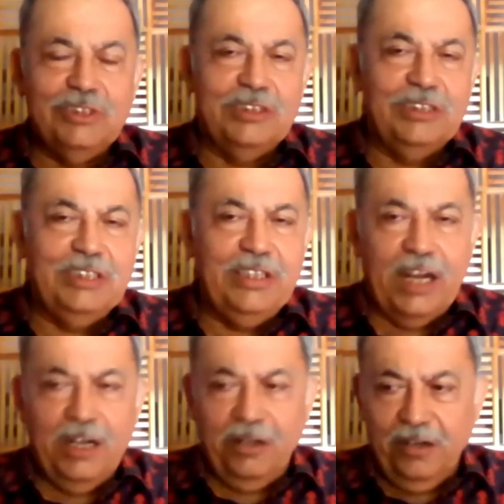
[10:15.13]
in
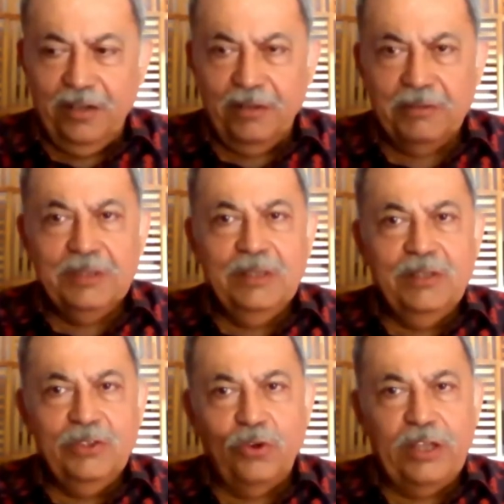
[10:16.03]
that, they
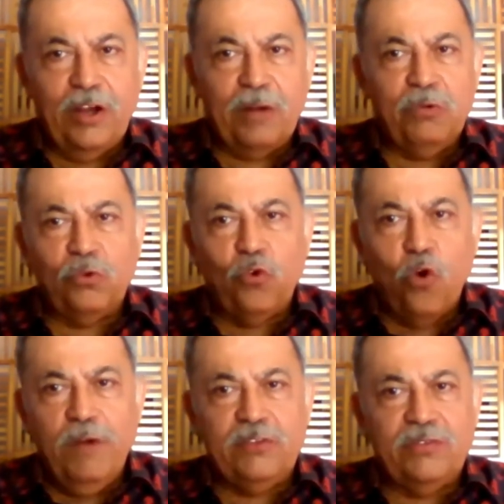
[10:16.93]
are
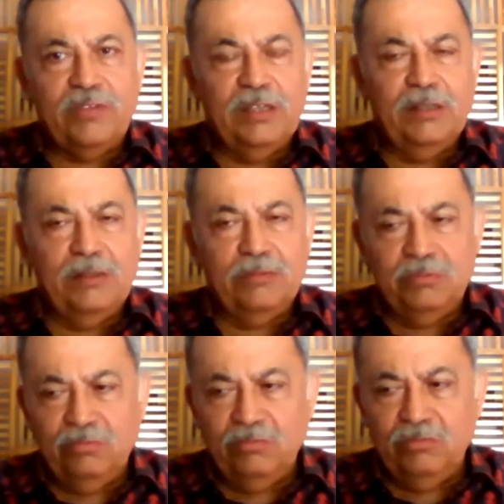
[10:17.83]

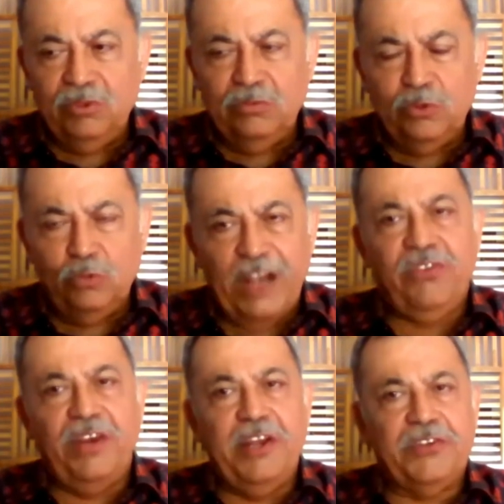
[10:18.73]
COVID
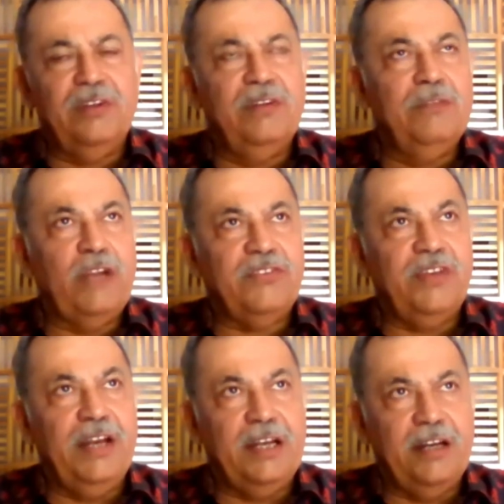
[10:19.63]

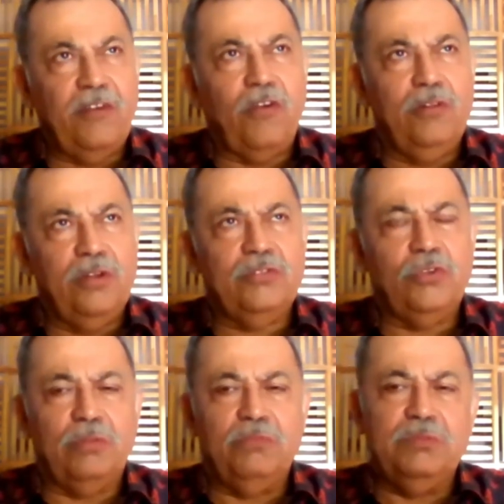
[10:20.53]
vaccinated and all that.
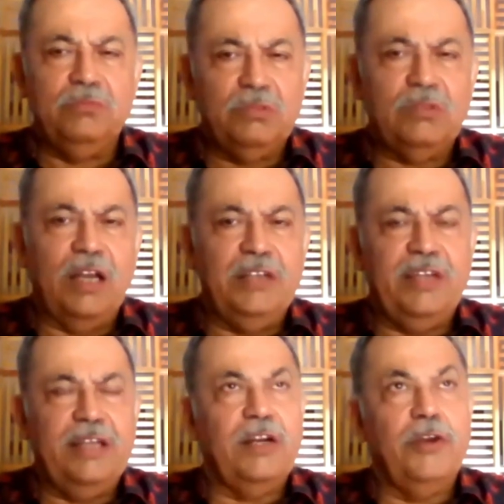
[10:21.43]
So
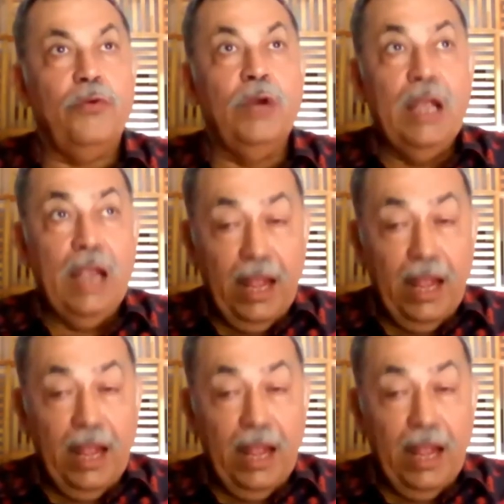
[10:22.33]
they continued.